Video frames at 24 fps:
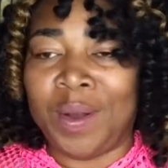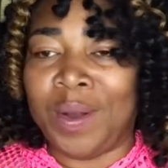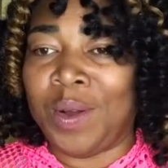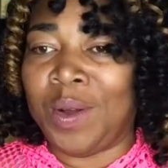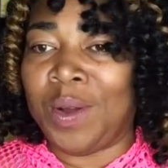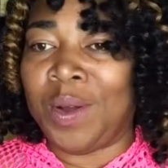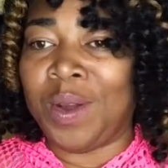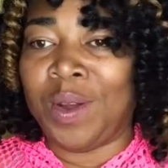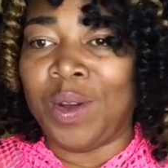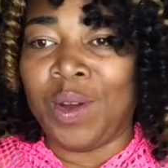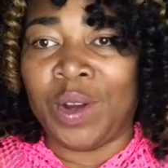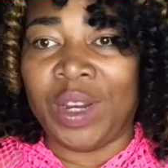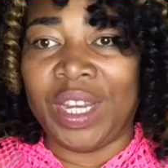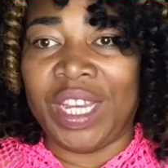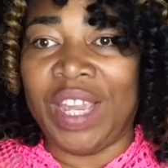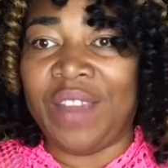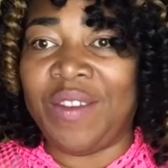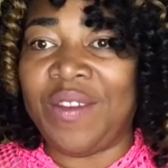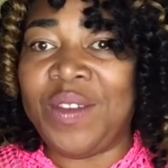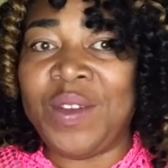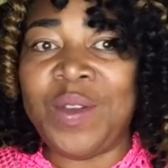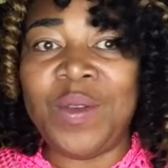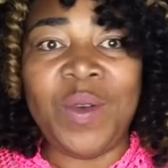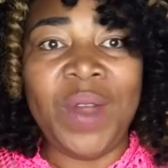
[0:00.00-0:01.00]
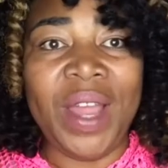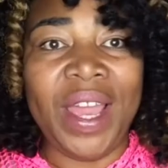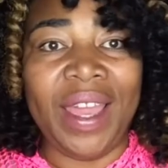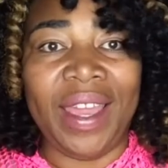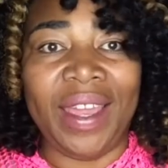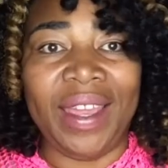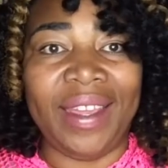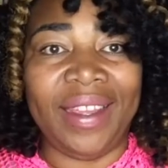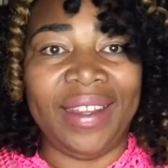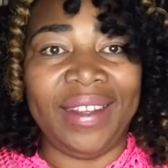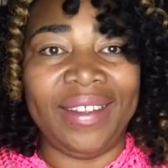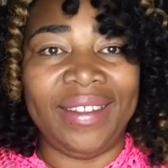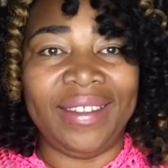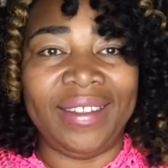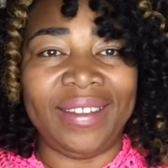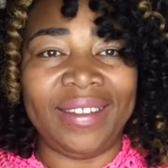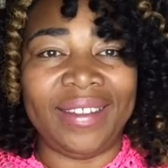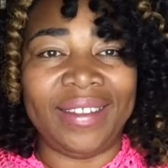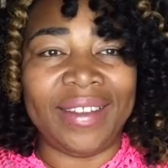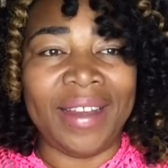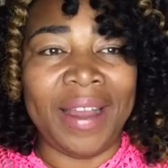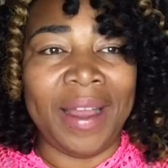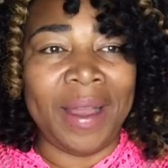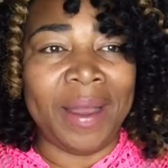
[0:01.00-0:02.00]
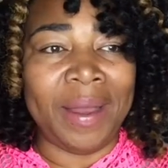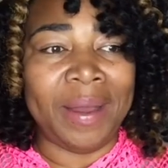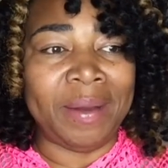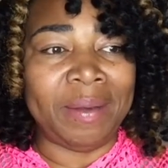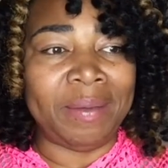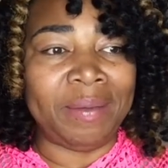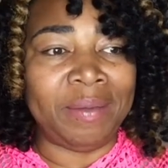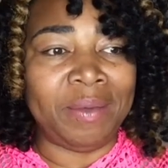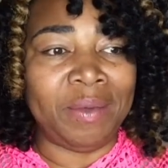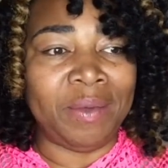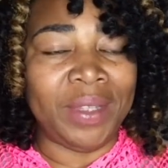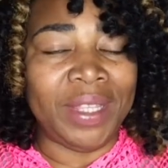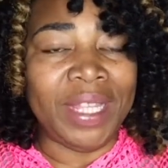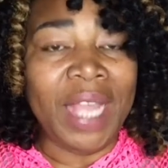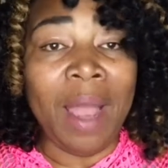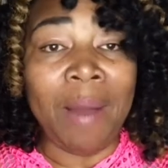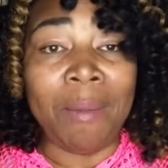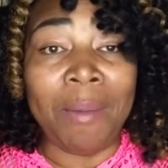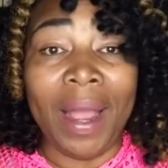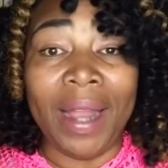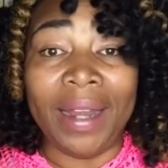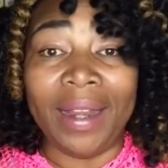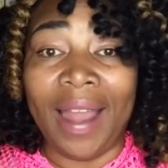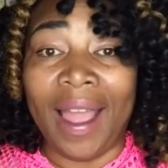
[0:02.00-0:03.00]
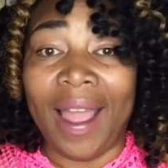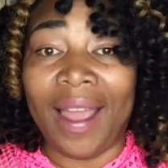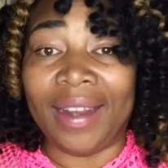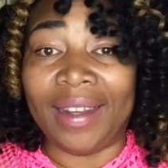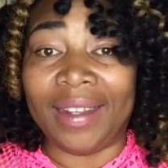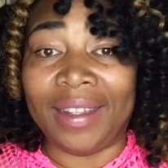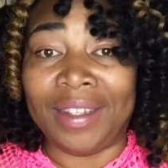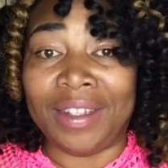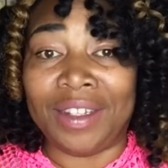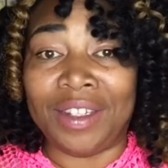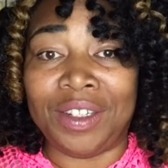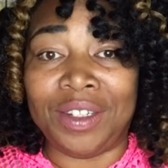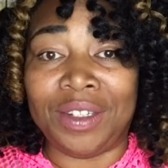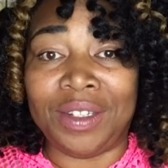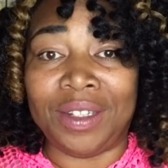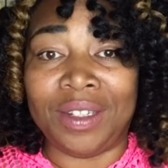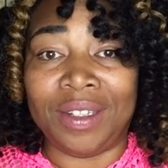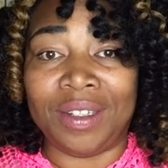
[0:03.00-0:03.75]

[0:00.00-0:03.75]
or given away without my knowledge.